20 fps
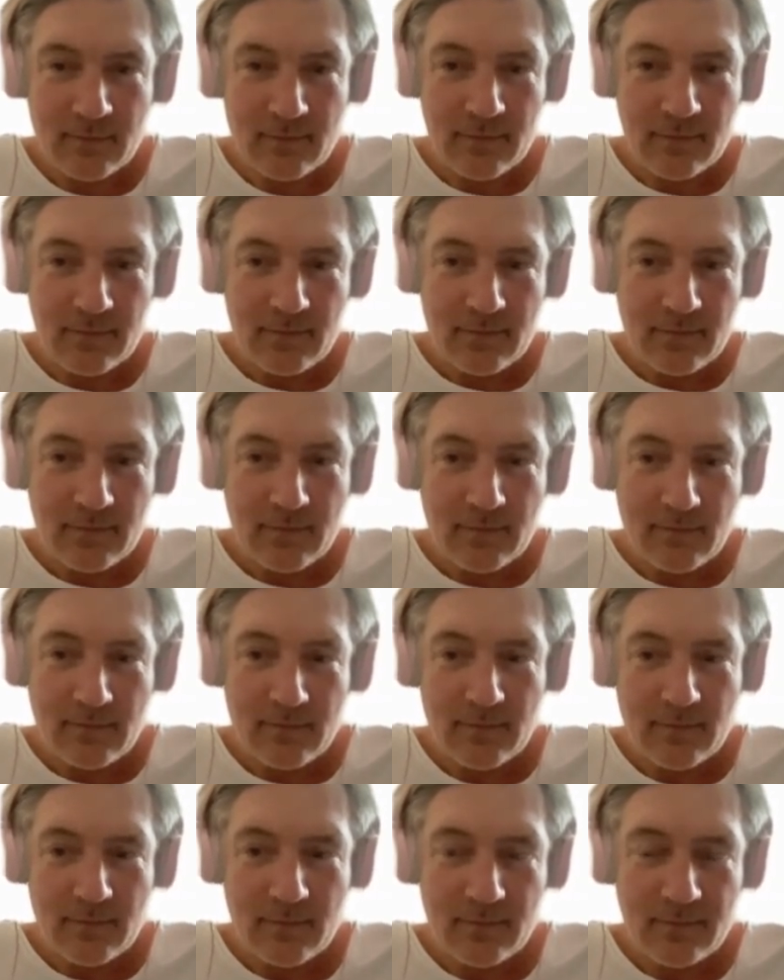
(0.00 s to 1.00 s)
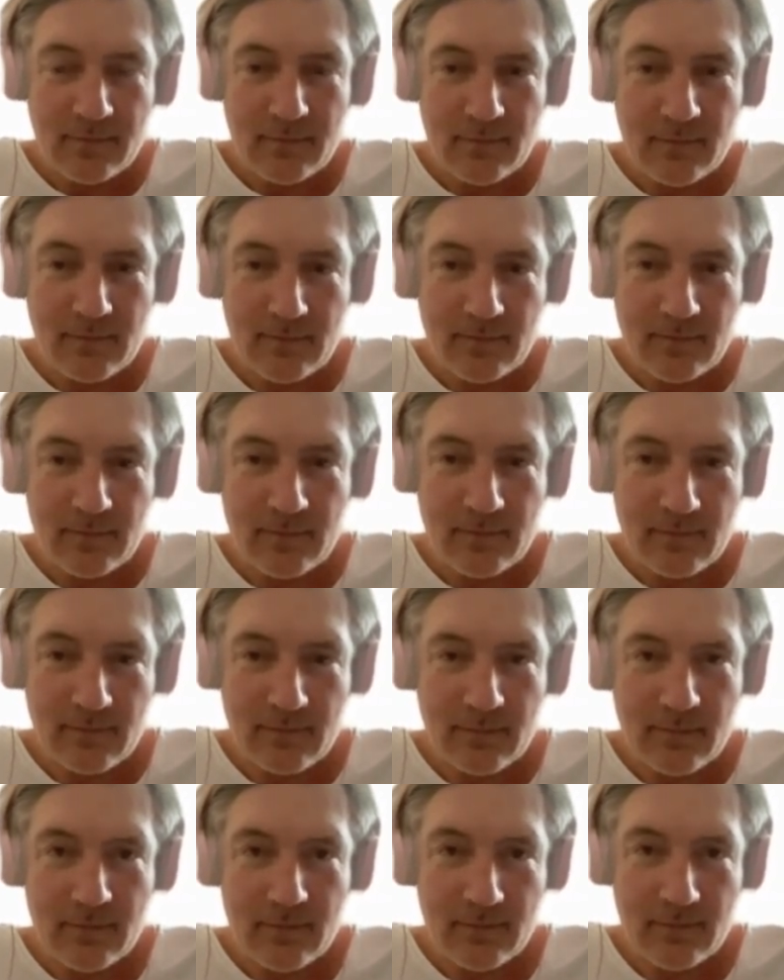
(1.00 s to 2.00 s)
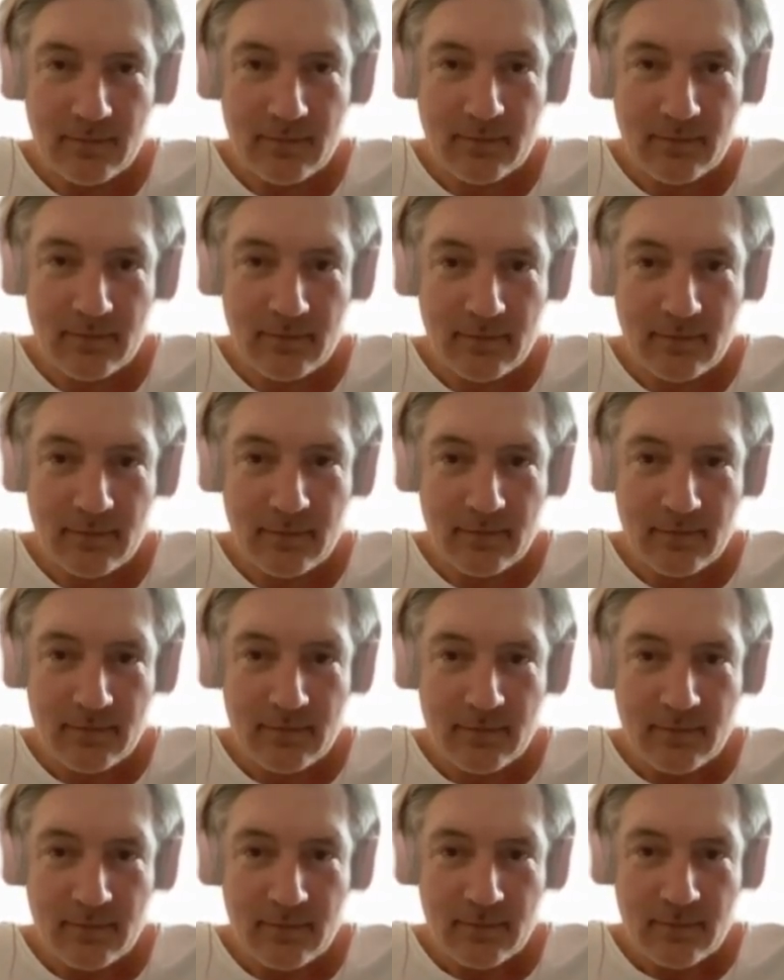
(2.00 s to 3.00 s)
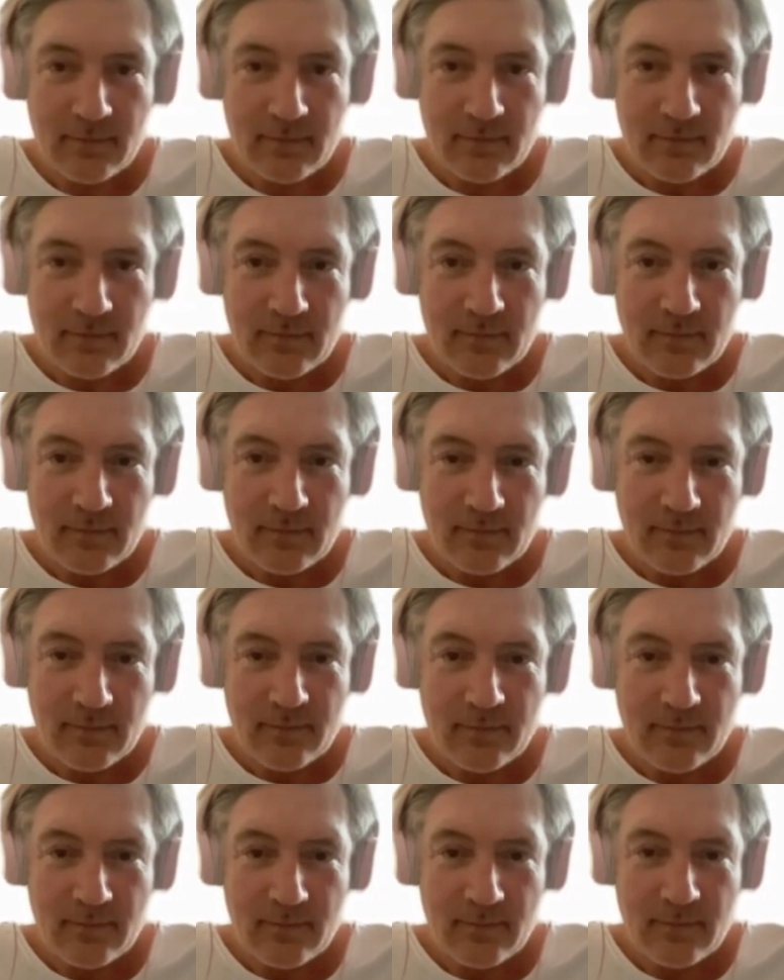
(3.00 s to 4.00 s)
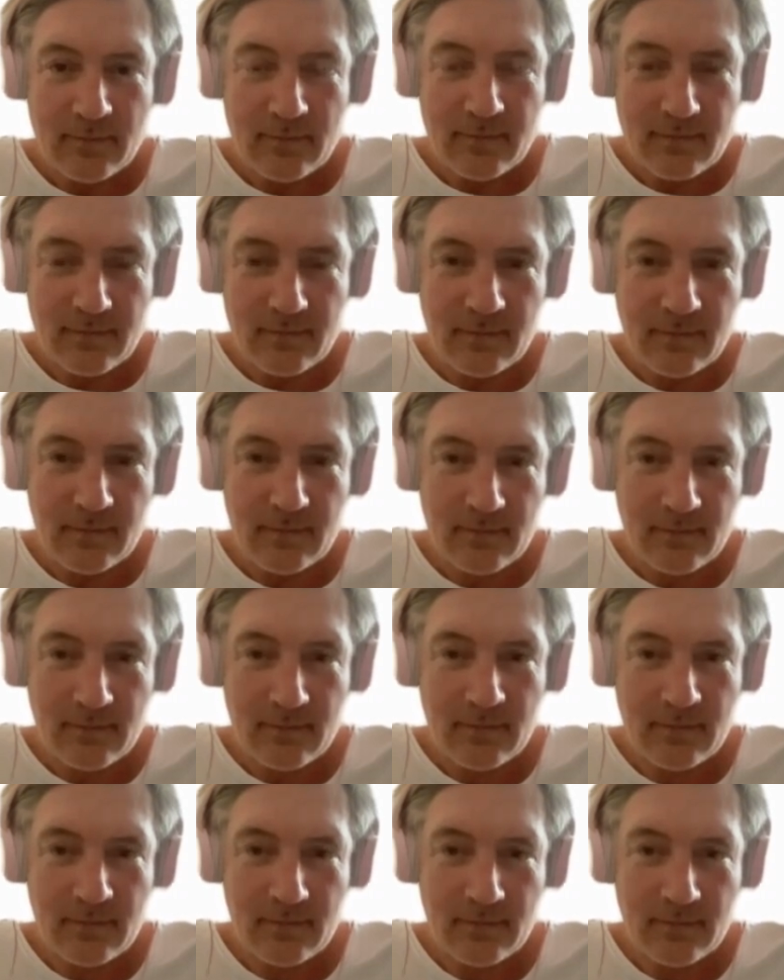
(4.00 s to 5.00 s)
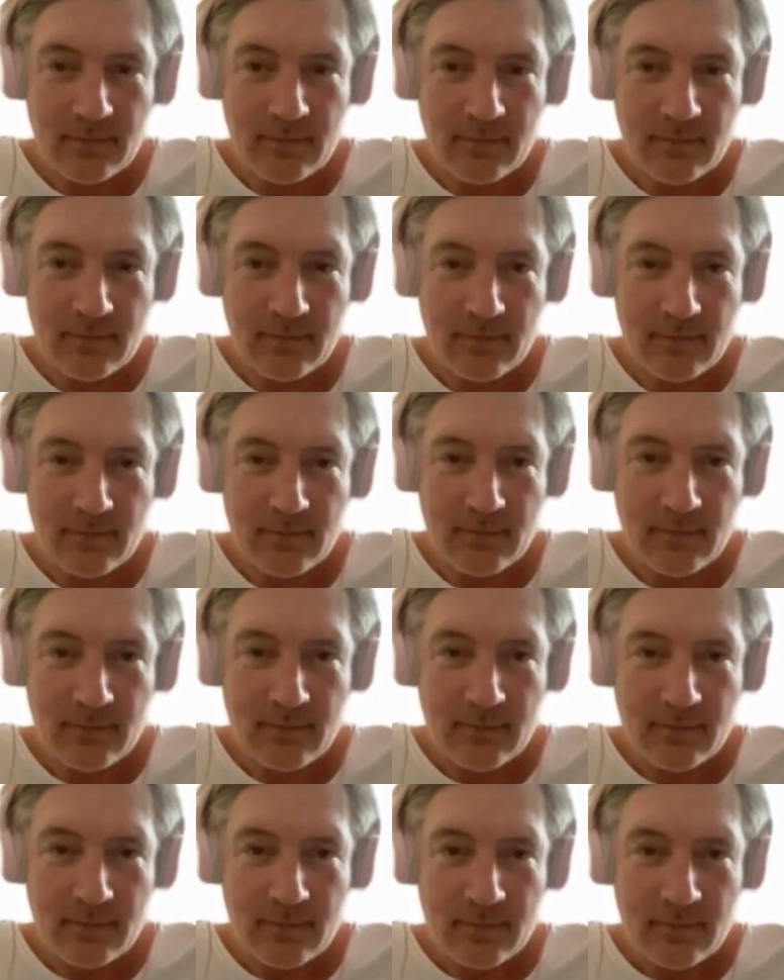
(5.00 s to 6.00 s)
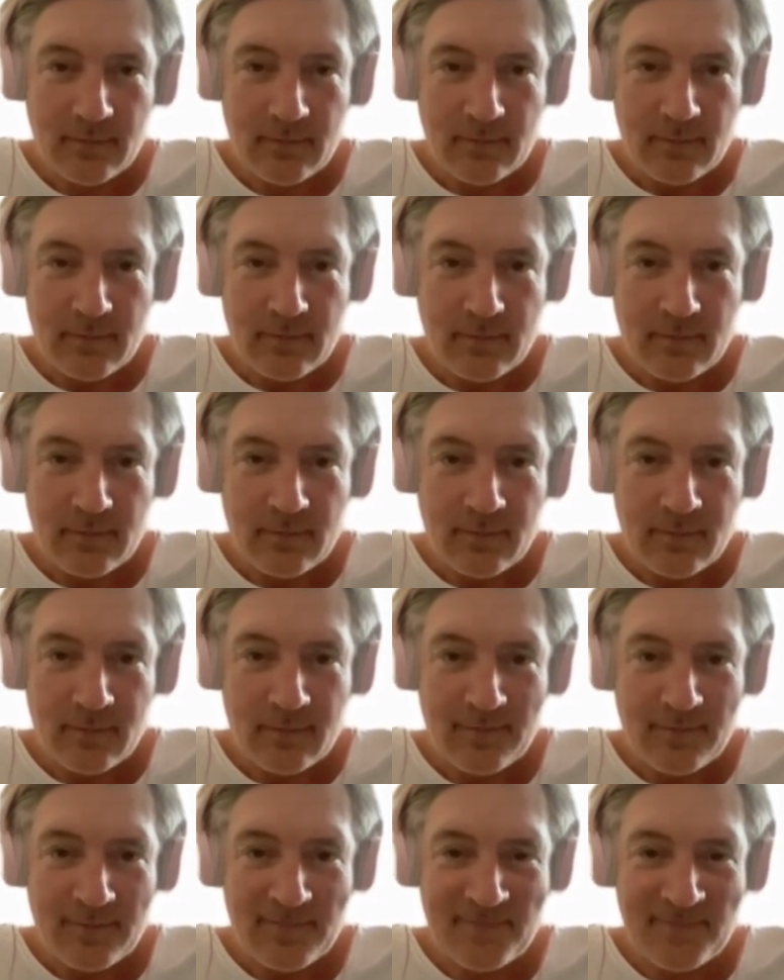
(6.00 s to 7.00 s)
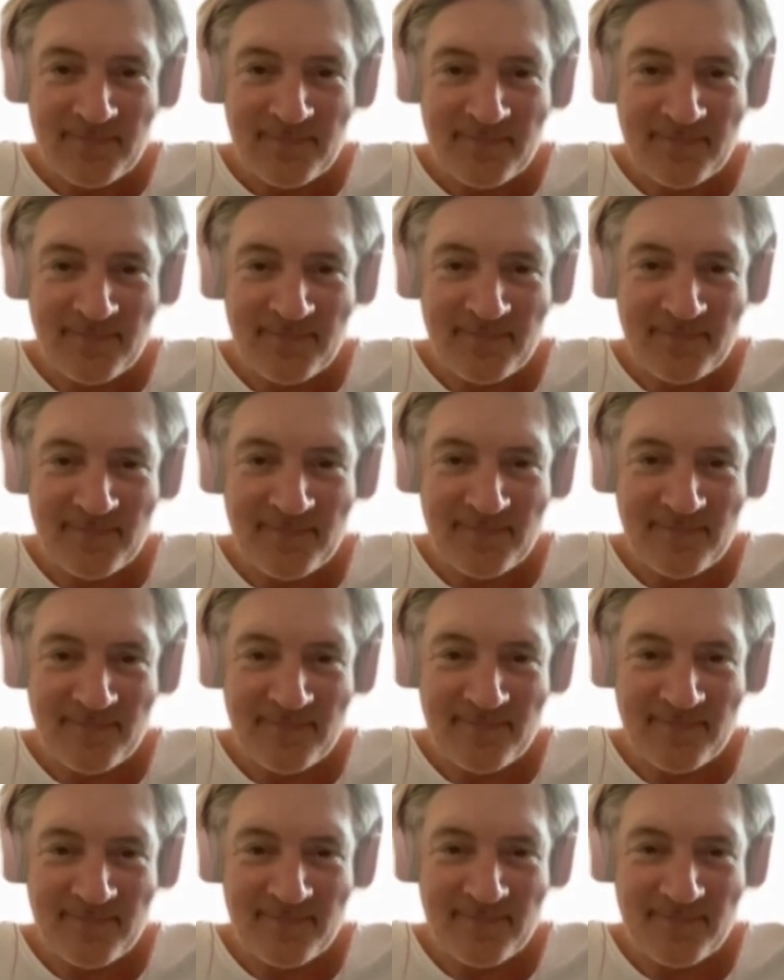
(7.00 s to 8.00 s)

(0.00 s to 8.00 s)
This person isn't speaking.